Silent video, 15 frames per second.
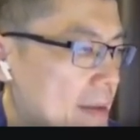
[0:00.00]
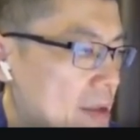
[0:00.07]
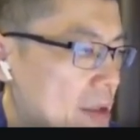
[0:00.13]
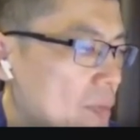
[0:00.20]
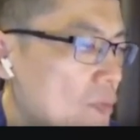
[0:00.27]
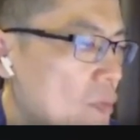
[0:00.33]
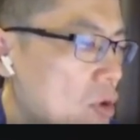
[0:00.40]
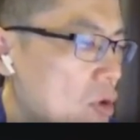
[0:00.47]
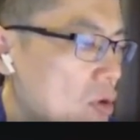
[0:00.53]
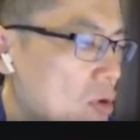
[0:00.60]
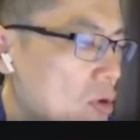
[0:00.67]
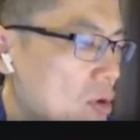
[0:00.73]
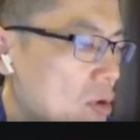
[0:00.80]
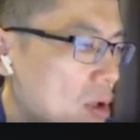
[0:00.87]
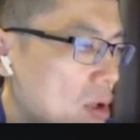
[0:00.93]
the
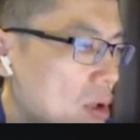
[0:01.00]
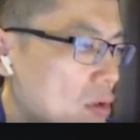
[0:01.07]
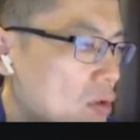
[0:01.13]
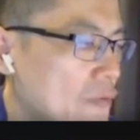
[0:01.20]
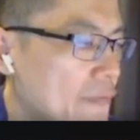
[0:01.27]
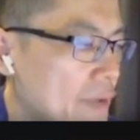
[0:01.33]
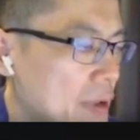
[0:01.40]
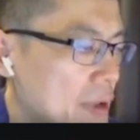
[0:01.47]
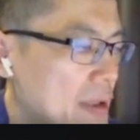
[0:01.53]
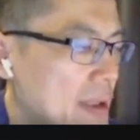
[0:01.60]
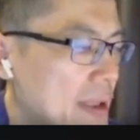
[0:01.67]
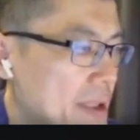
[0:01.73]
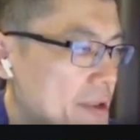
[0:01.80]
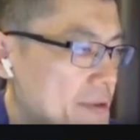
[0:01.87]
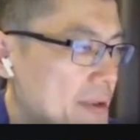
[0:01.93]
more over
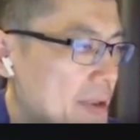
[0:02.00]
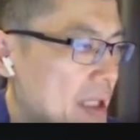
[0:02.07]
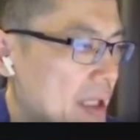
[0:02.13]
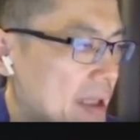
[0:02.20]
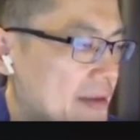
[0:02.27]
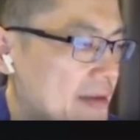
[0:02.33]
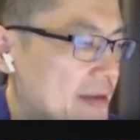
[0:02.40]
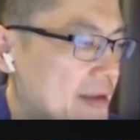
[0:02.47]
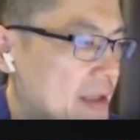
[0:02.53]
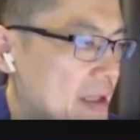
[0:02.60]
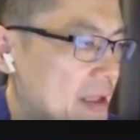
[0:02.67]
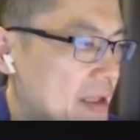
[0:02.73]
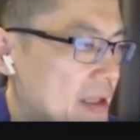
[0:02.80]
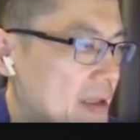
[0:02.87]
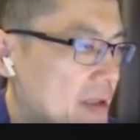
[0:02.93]
collateralized
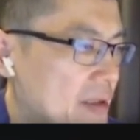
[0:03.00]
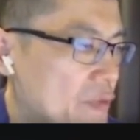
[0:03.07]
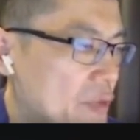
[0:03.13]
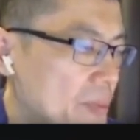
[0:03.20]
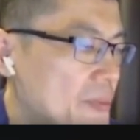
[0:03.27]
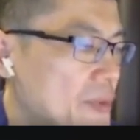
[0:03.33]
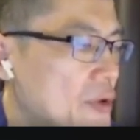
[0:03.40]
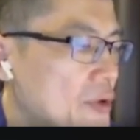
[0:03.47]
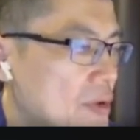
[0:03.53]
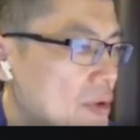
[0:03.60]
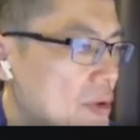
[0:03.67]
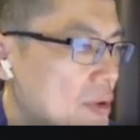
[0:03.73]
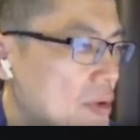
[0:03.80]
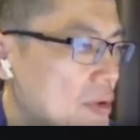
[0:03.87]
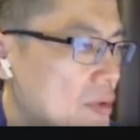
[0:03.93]
the repo
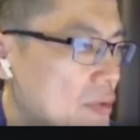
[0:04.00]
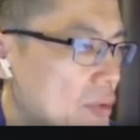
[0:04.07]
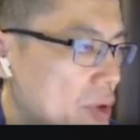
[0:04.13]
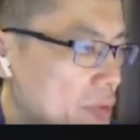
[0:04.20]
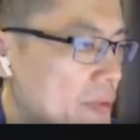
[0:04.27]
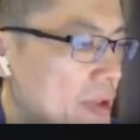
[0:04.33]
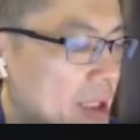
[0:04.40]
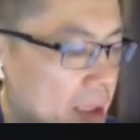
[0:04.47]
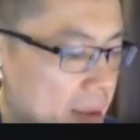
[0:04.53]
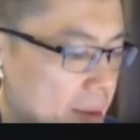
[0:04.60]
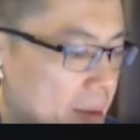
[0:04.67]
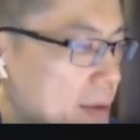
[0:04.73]
will be.